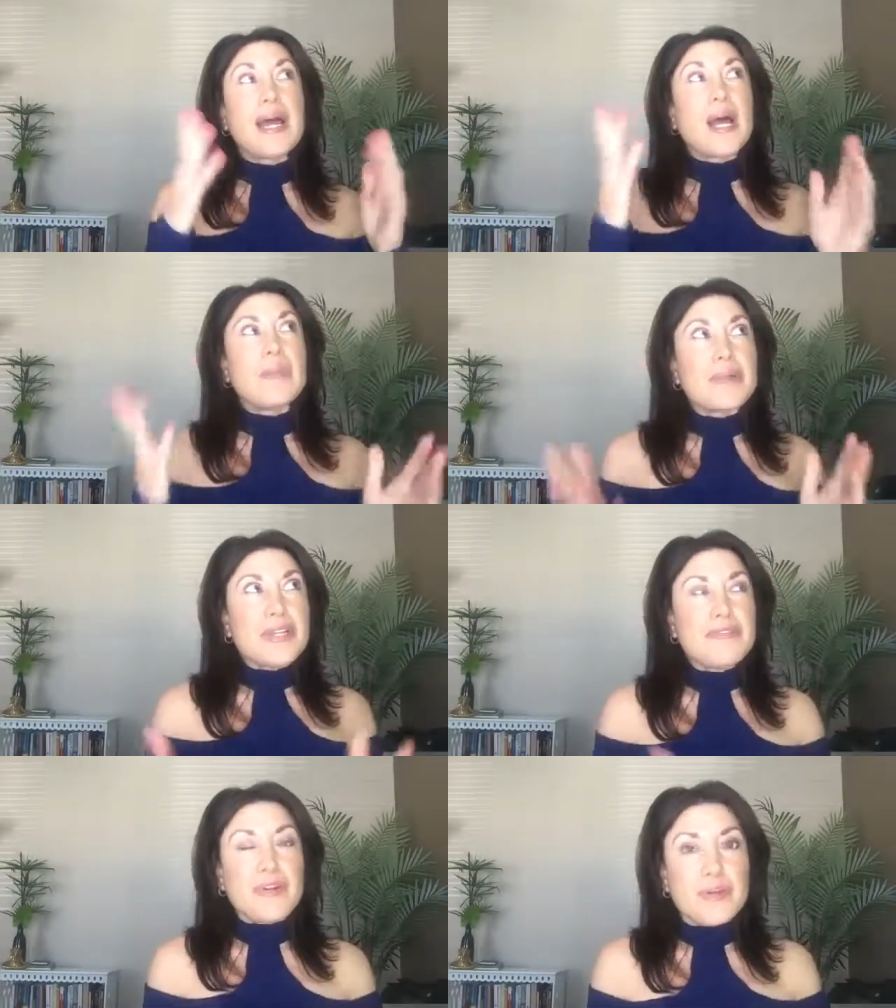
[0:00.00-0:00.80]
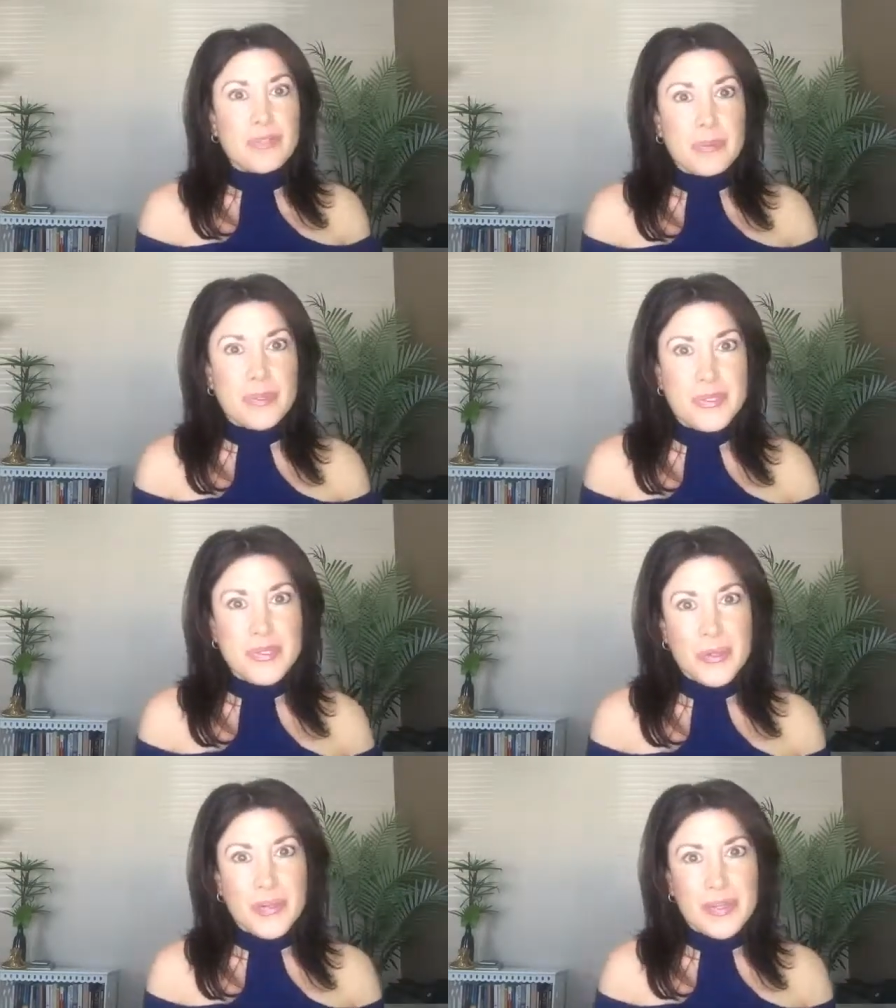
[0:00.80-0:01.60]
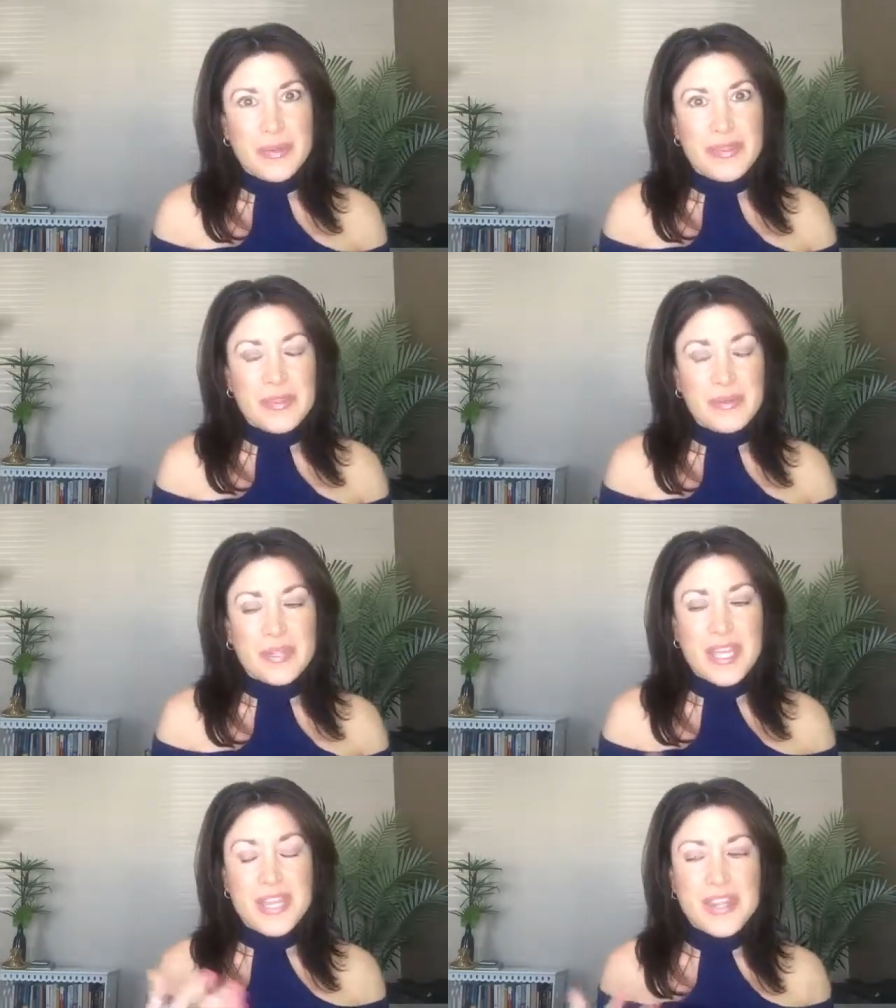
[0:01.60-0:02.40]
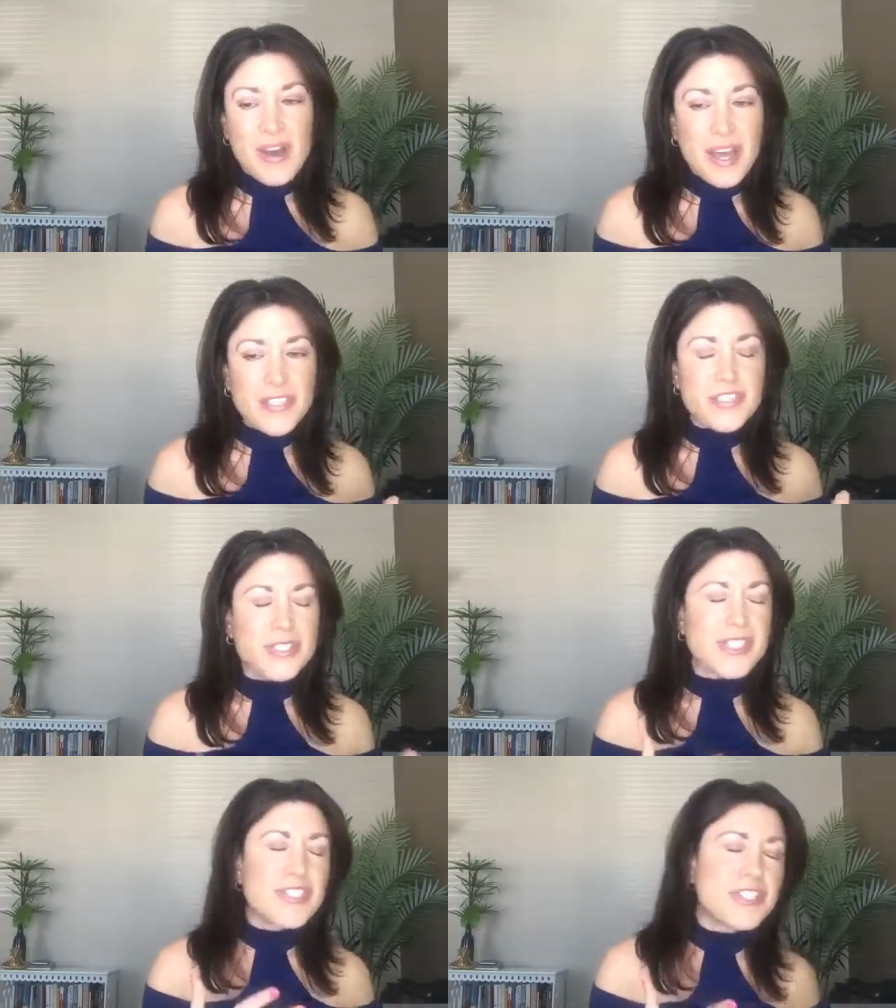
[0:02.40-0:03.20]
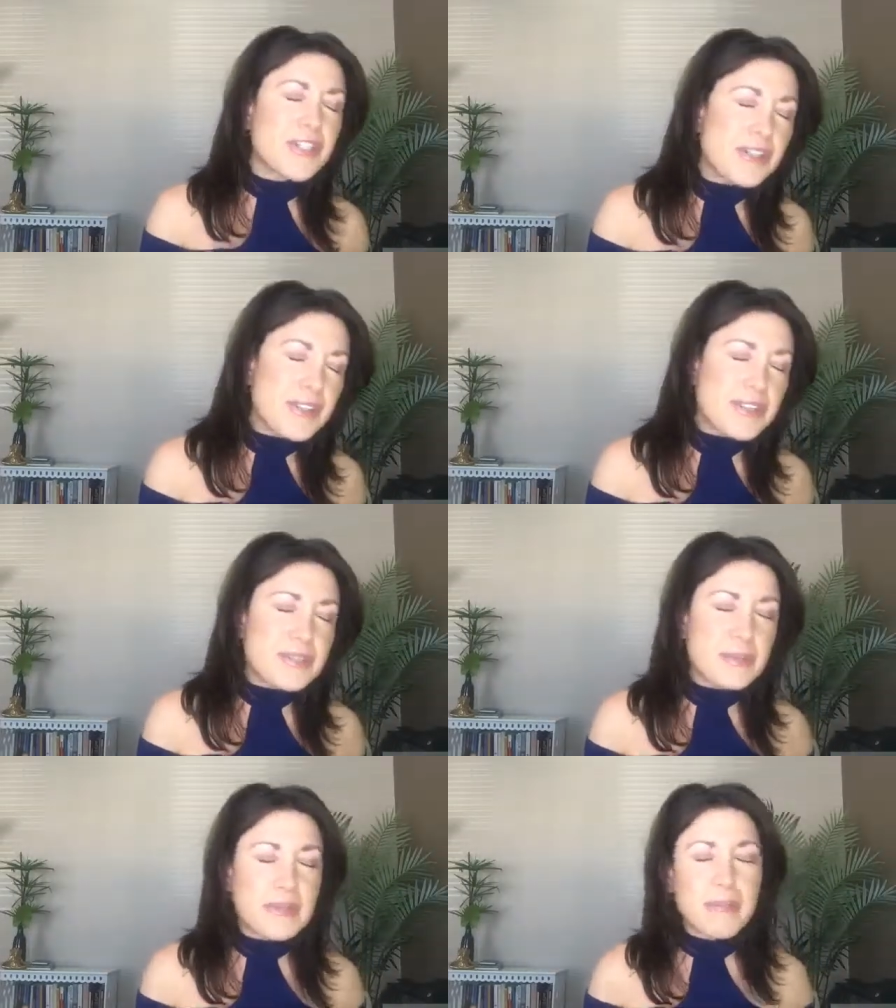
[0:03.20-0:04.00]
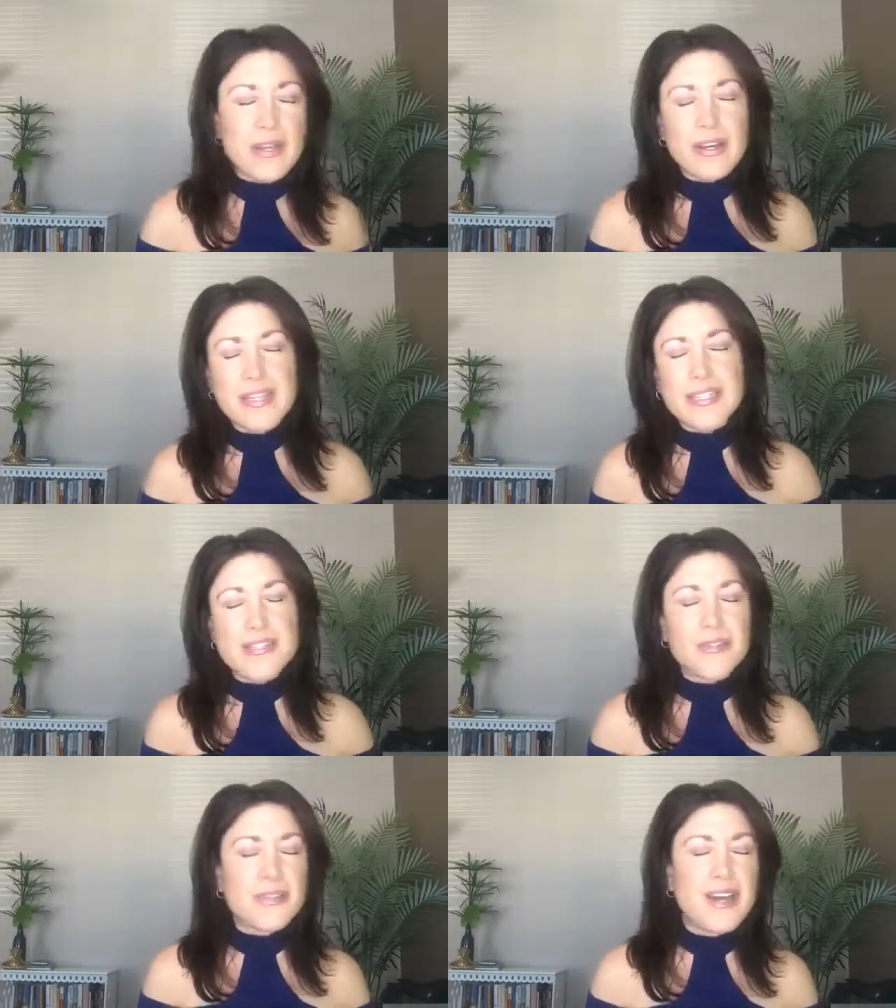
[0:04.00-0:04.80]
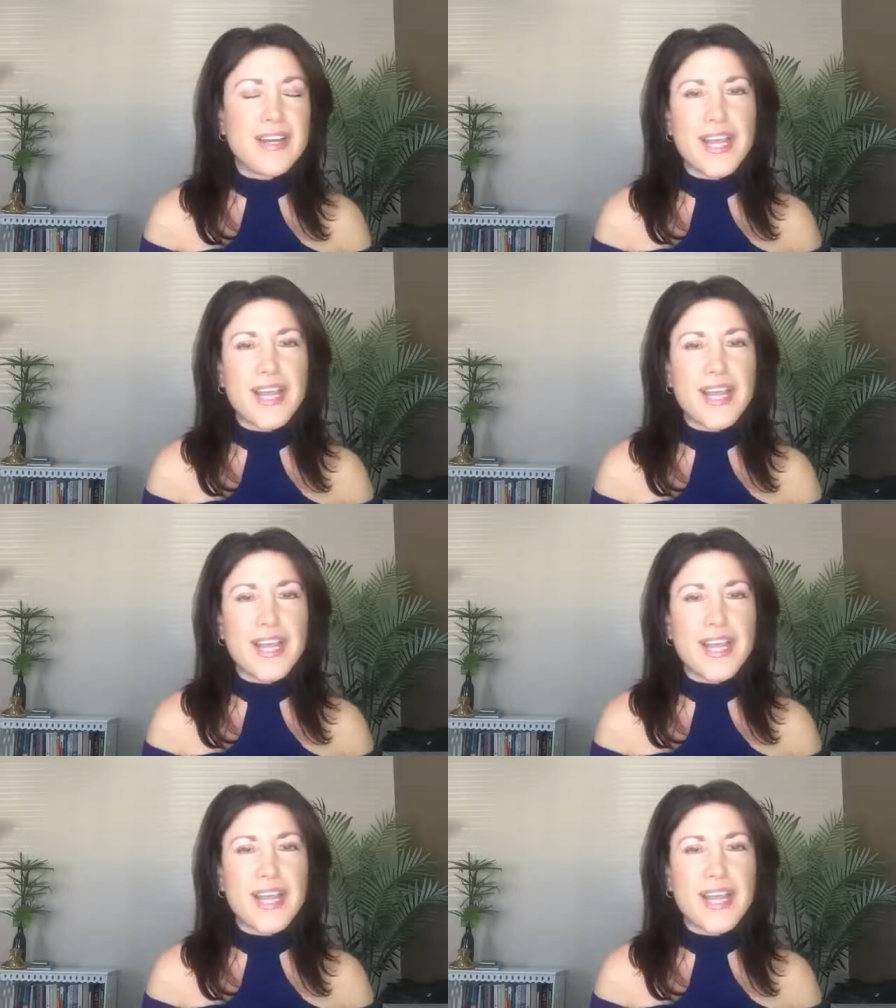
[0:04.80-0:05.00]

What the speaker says: a pretty vulnerable story with you, and I thought, should I share this with my audience or not?